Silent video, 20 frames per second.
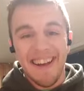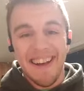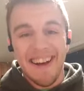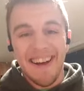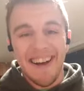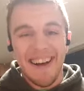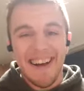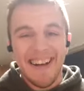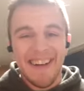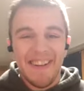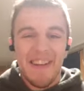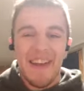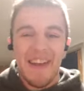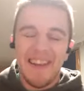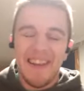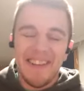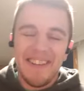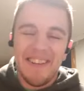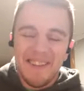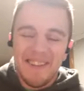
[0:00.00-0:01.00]

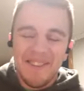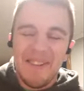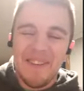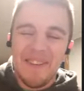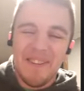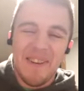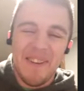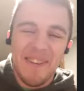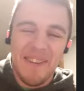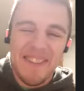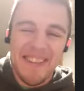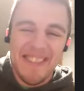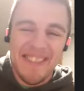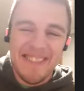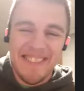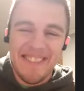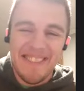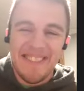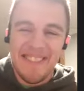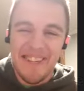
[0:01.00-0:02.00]
And doing all the
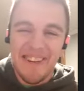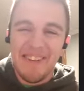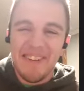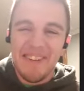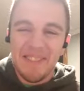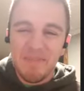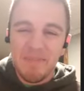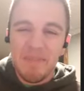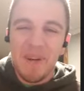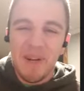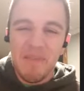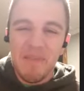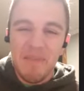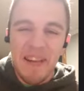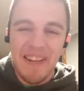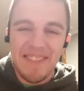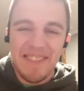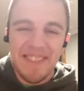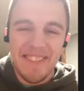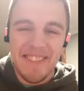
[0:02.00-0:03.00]
things he's doing is pretty
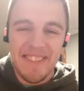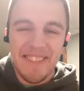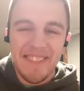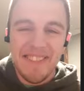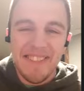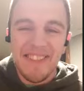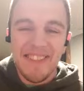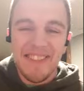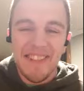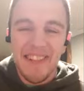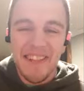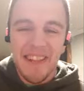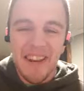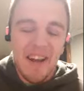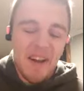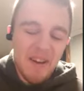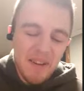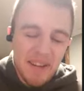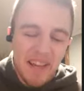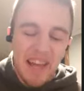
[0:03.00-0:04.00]
amazing.
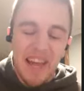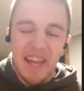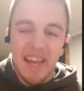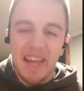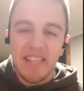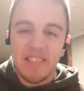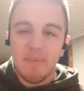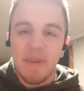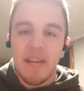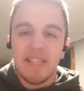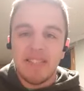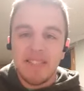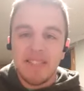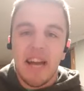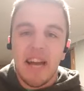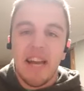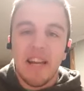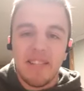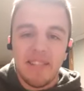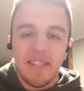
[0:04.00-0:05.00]
It gets me
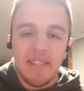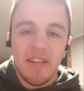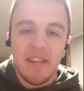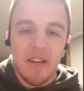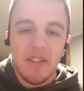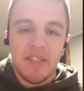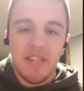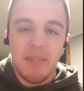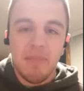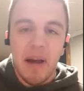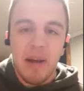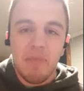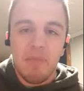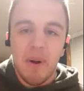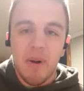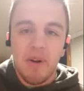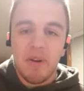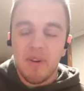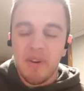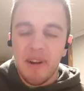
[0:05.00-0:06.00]
excited to, see my
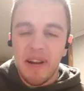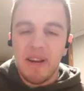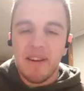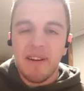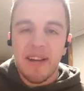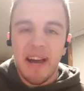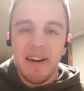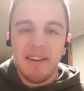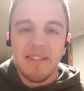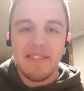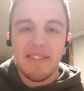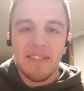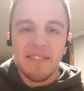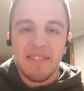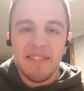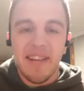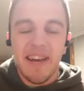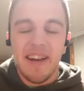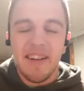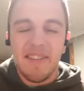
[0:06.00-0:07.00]
pro career and how it
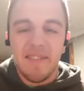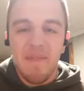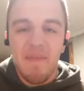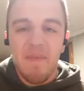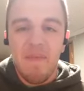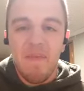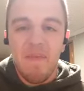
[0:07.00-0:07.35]
turns out.